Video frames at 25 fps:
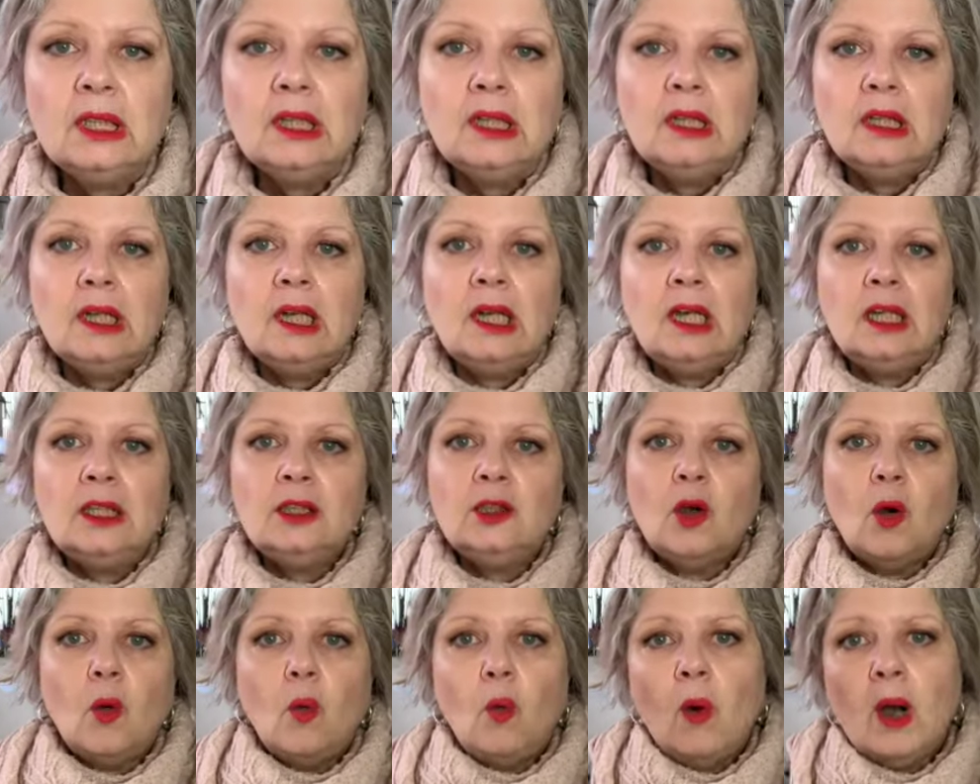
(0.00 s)
And
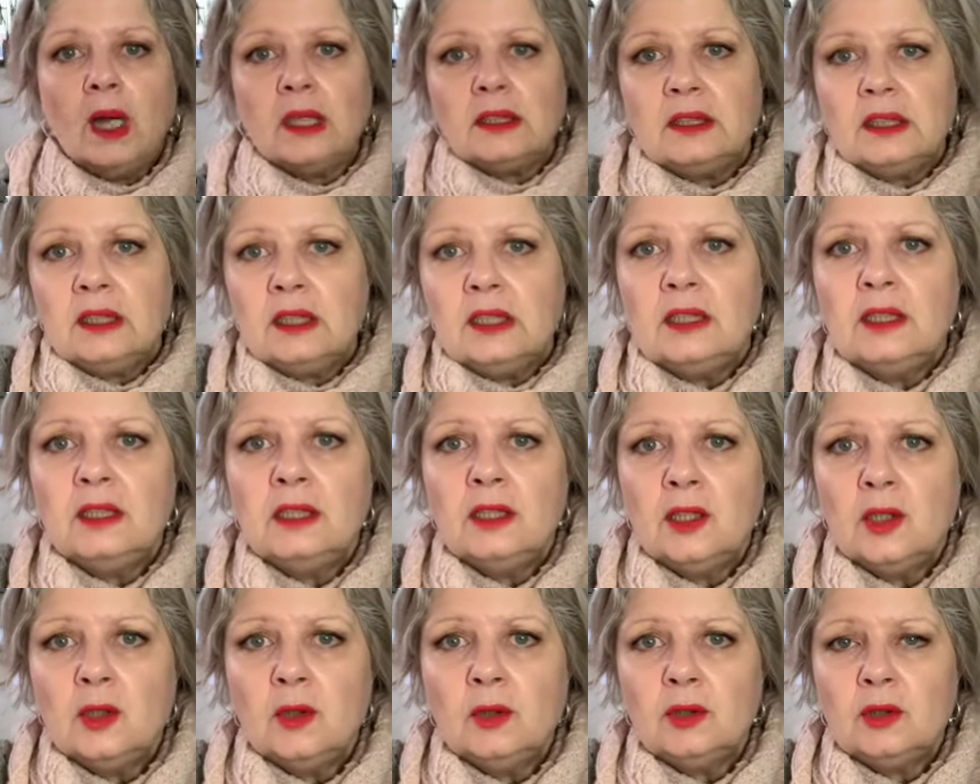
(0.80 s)
what is
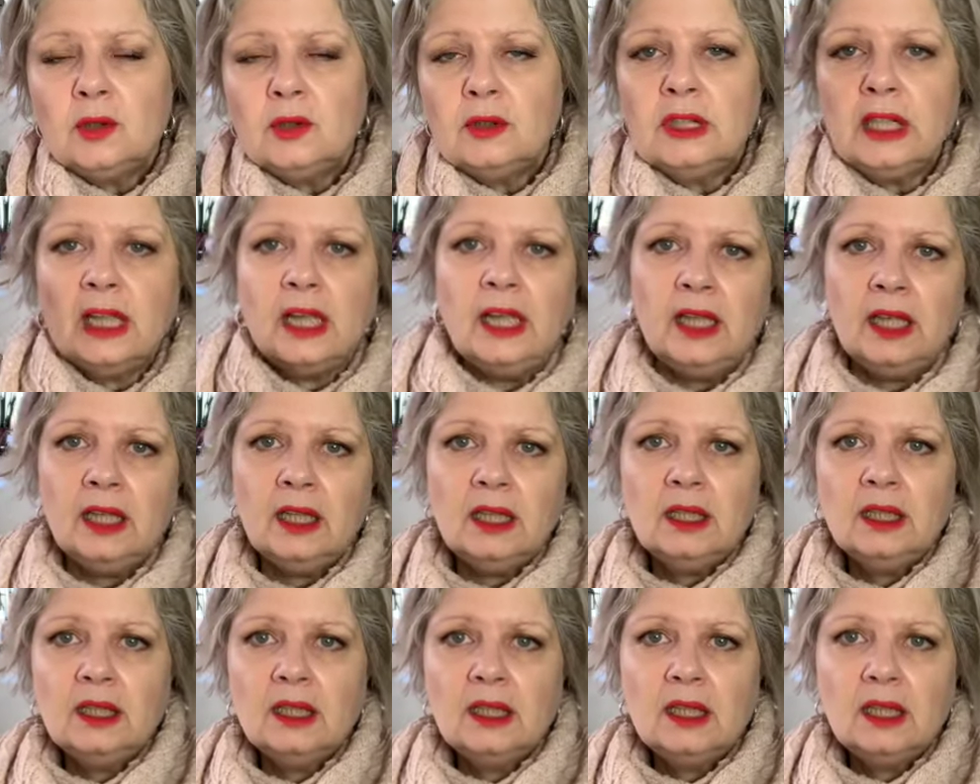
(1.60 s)
new today,
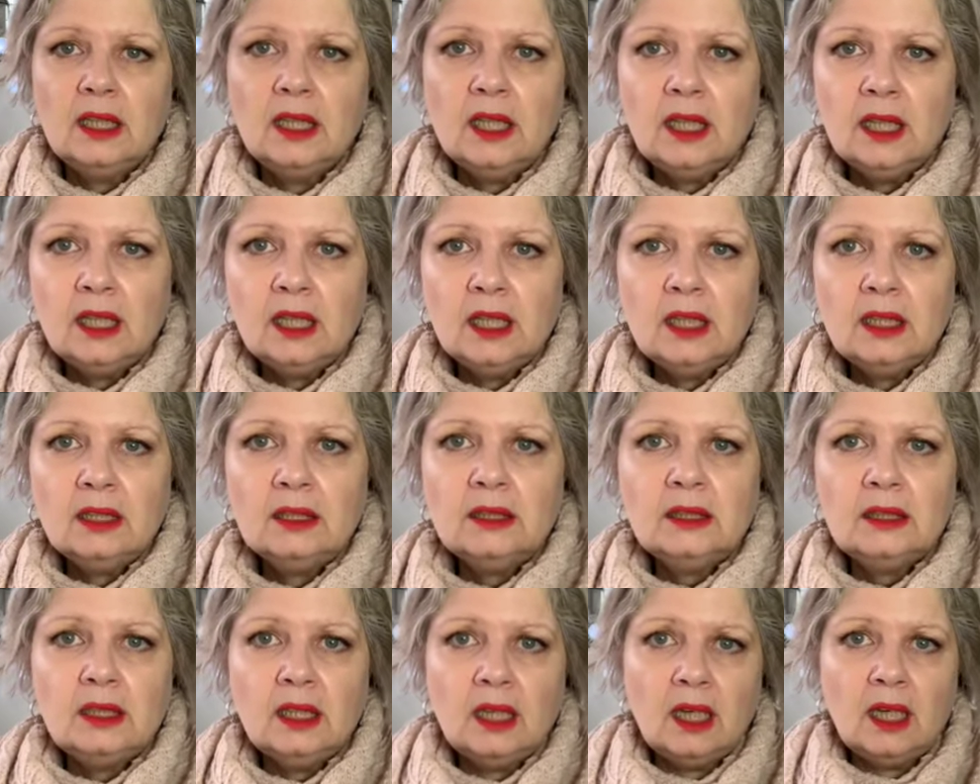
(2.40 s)

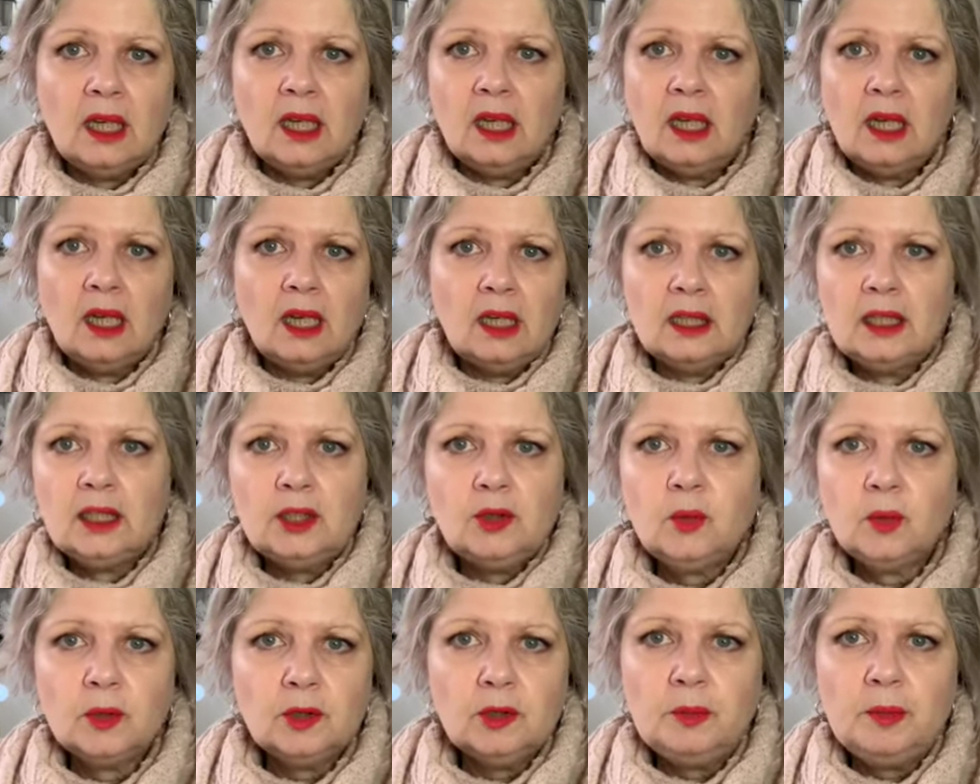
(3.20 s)
and
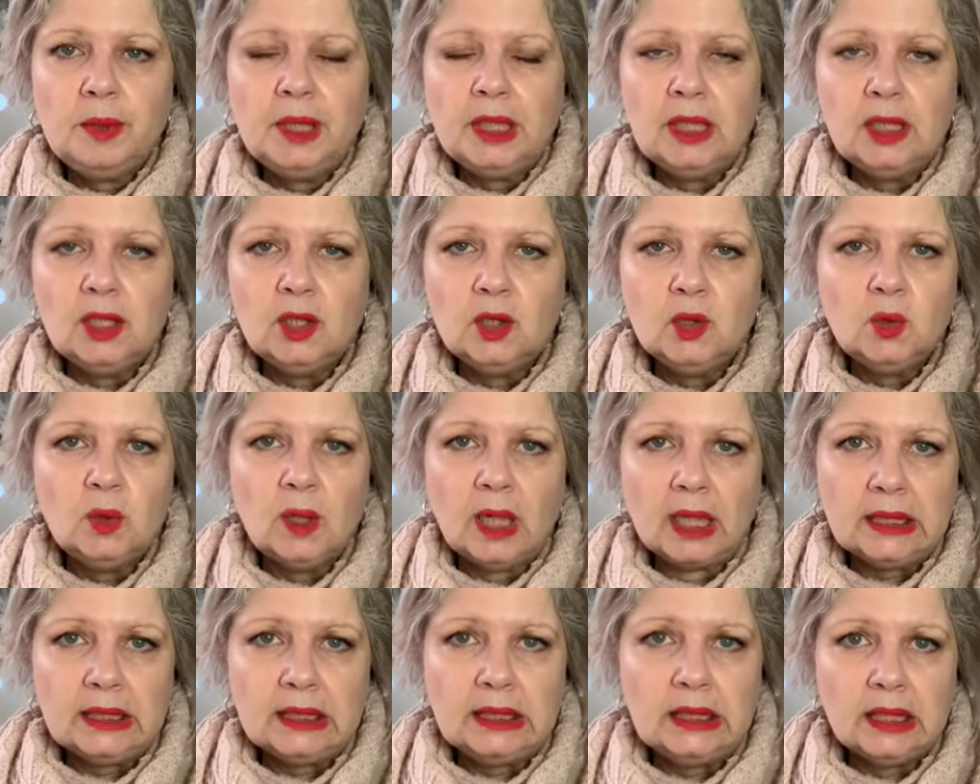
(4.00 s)
it won't be new
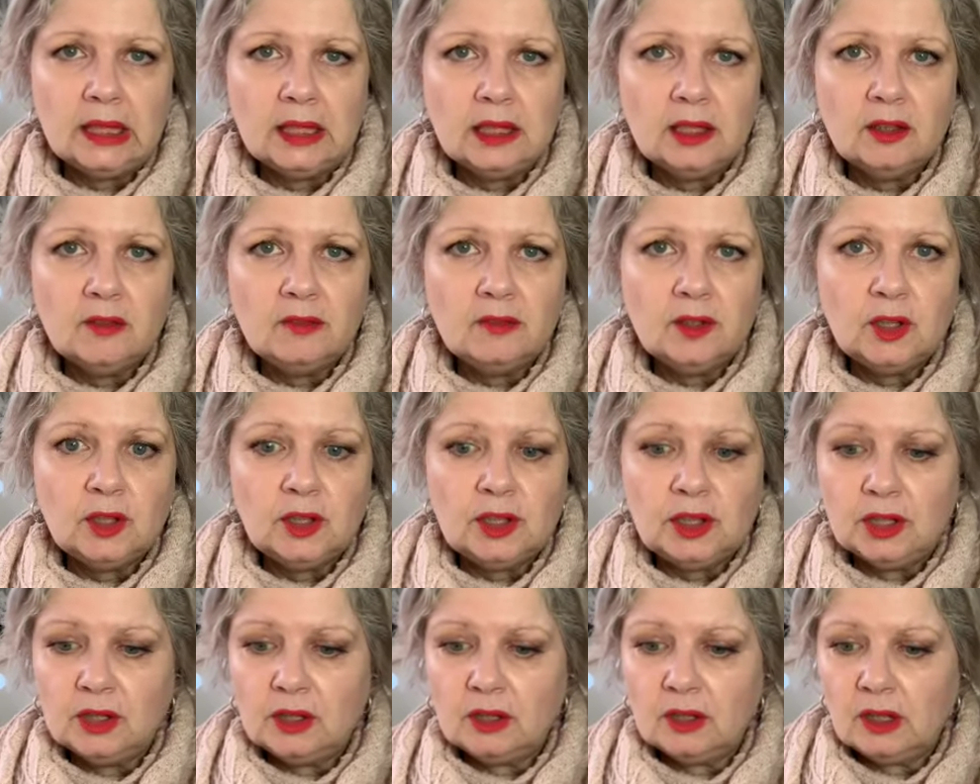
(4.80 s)
at the end of the
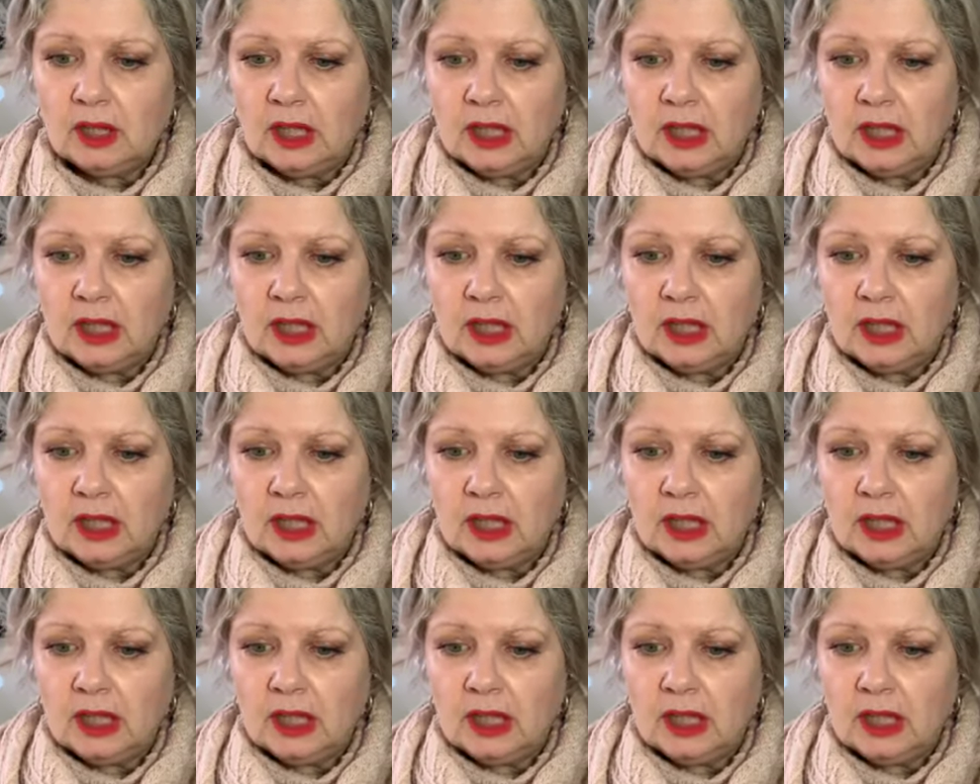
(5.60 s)
year.